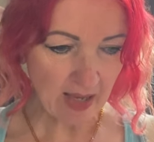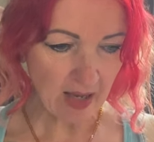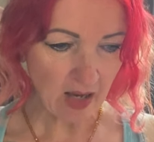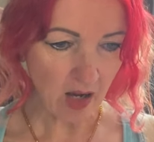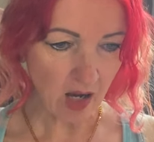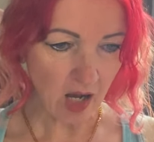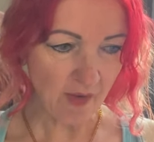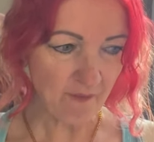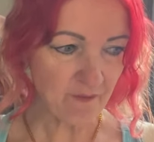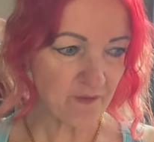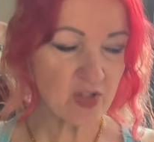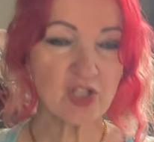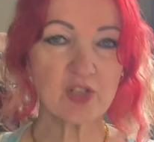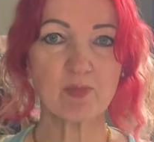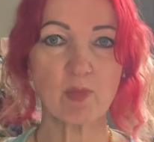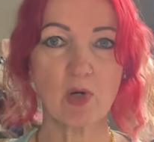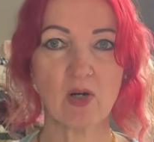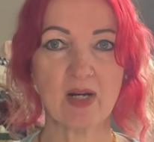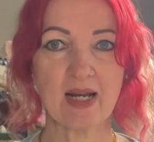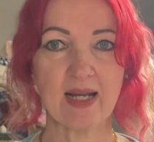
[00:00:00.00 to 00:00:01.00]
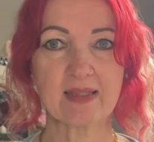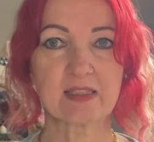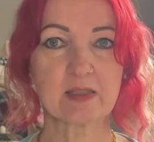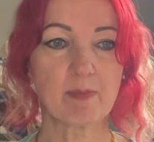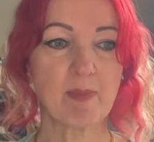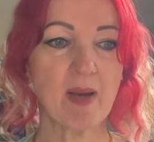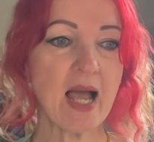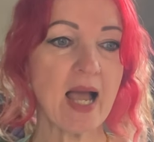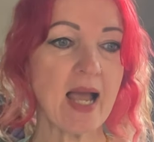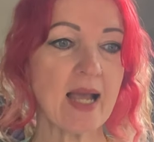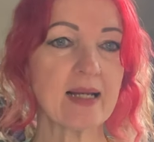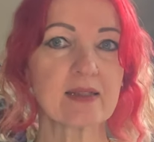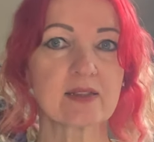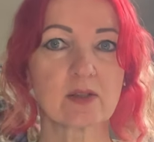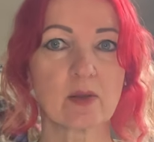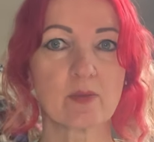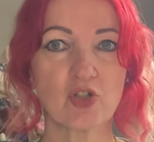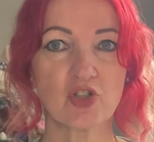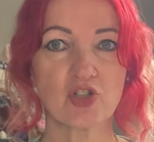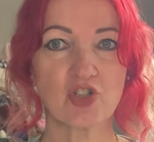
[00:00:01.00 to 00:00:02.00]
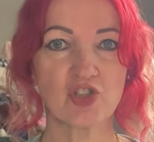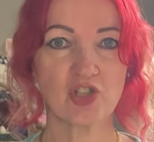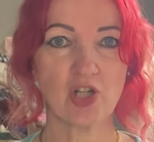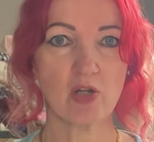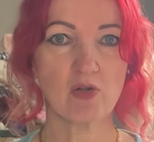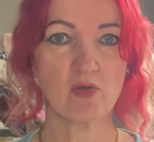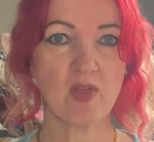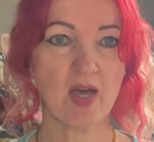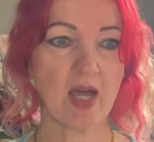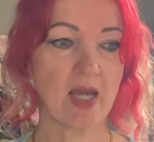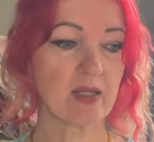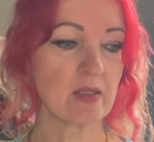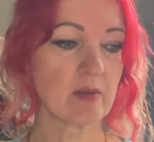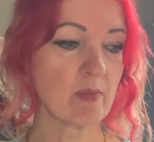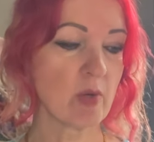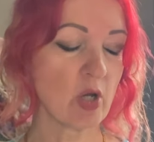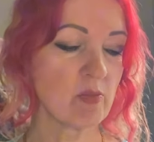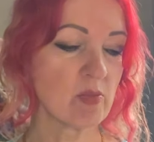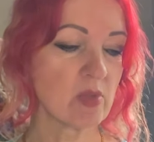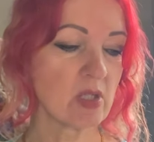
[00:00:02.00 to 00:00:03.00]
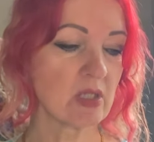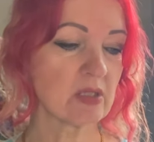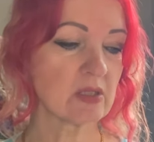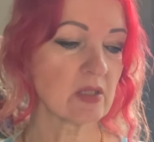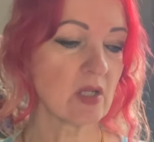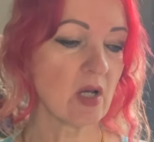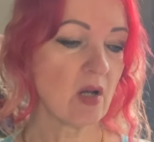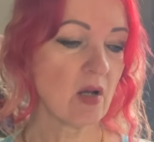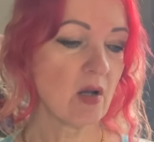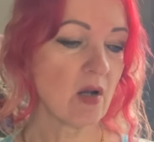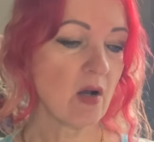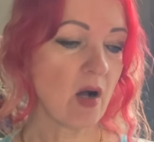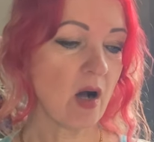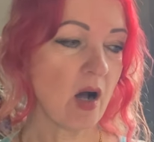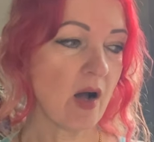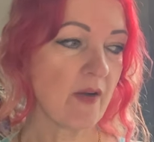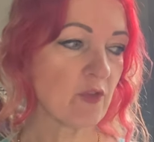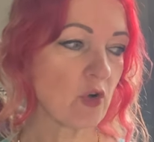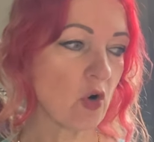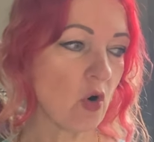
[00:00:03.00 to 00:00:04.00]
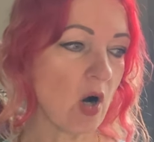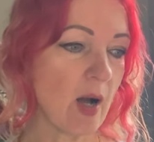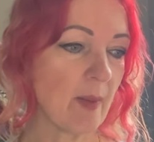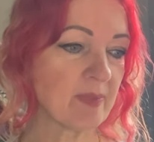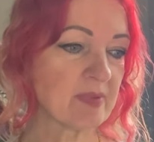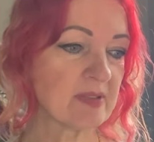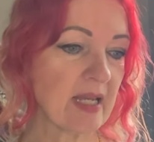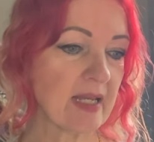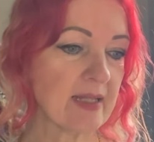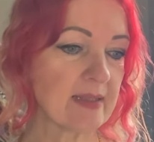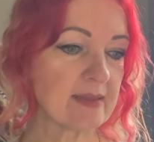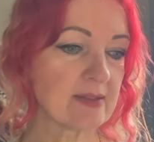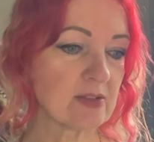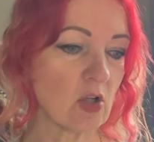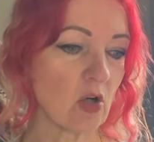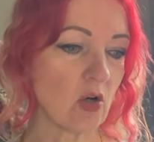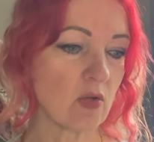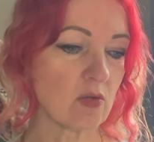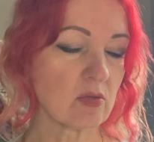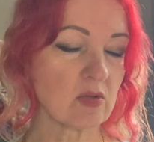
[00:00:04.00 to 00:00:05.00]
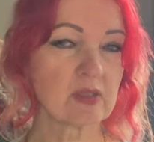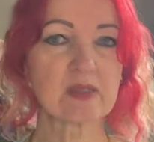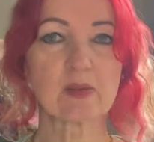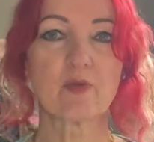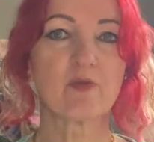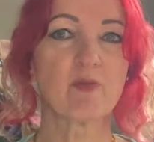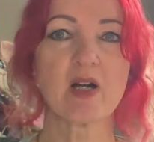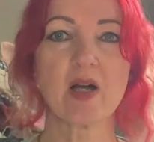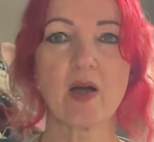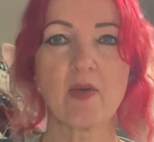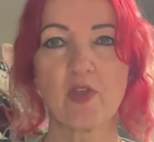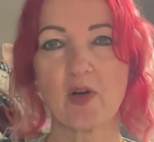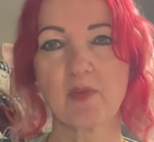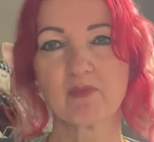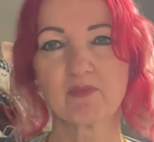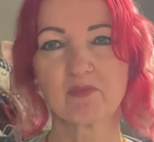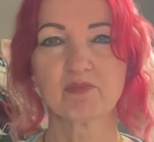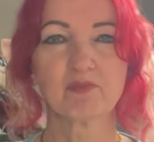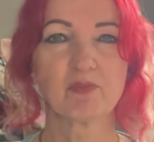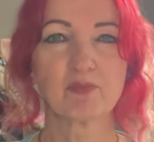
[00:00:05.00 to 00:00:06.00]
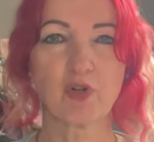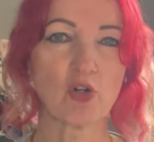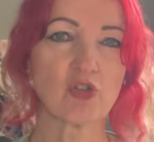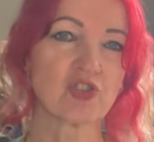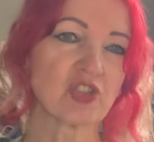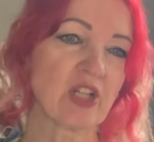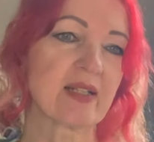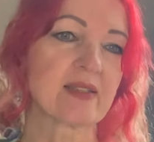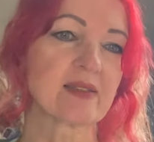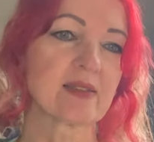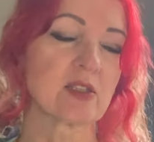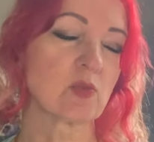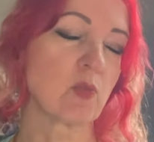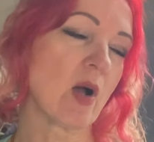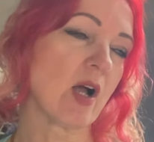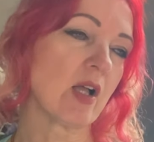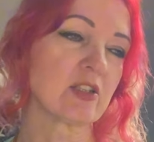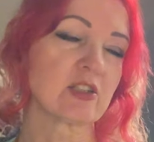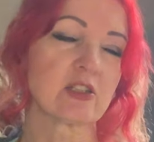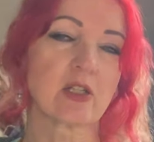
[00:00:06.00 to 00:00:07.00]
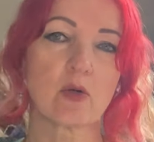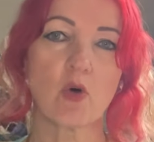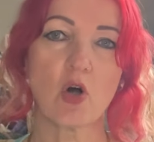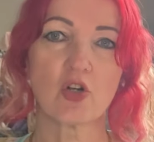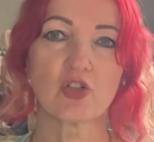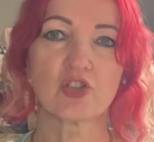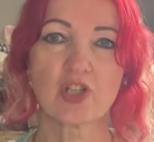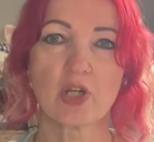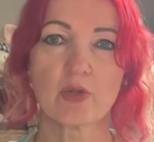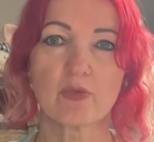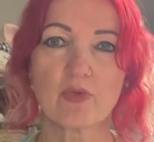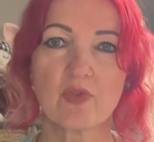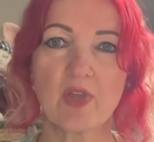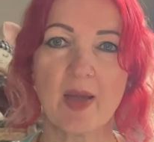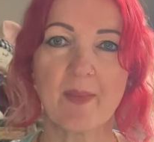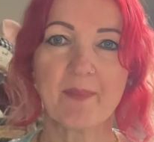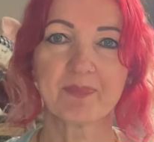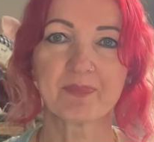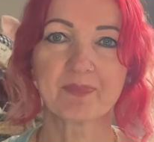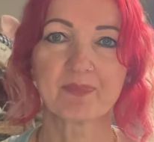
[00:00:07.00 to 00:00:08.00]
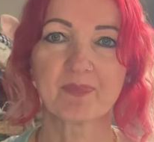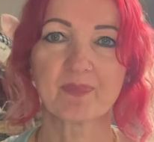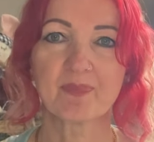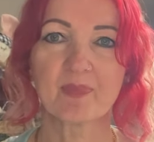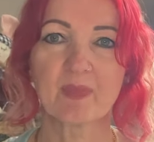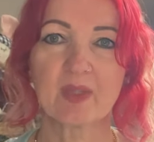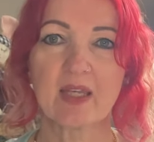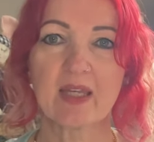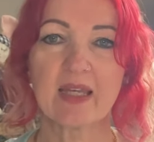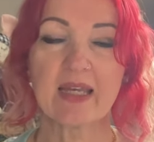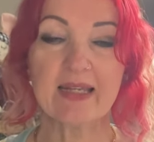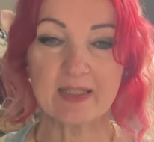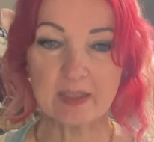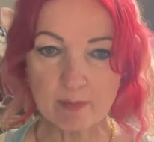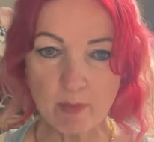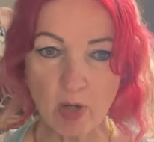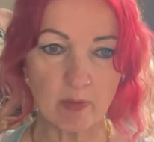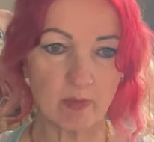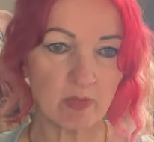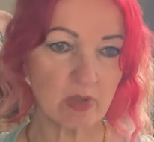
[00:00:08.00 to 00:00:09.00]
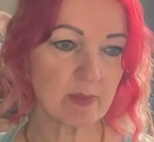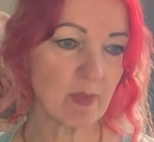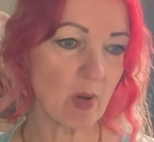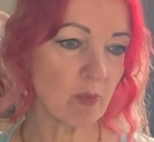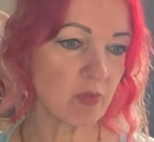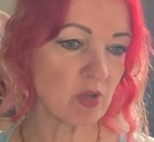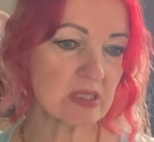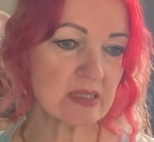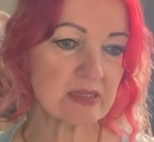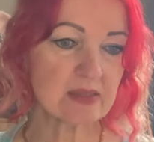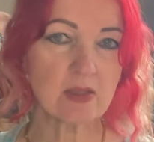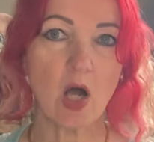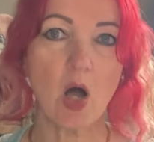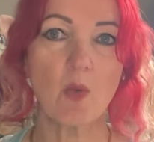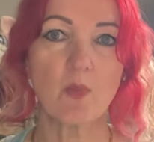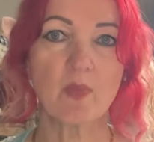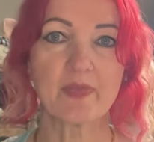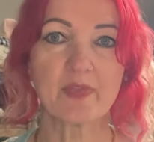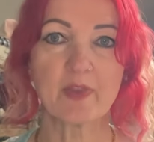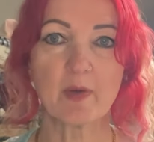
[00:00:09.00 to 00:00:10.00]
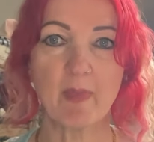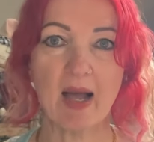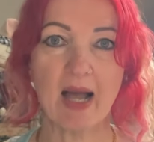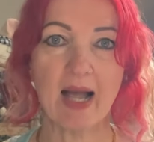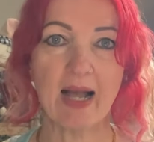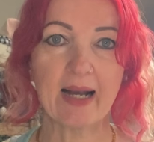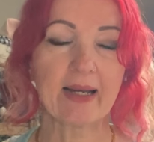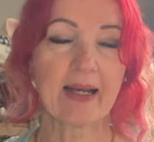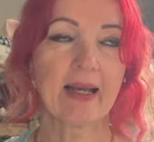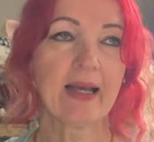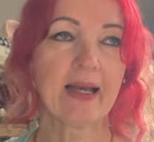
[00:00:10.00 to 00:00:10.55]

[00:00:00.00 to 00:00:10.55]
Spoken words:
I've finished my organza bag, so I'm going to show you that in a moment. I've got updates on some of my other projects as well, so I'll show you them in a moment. But I'm going to start with the bag.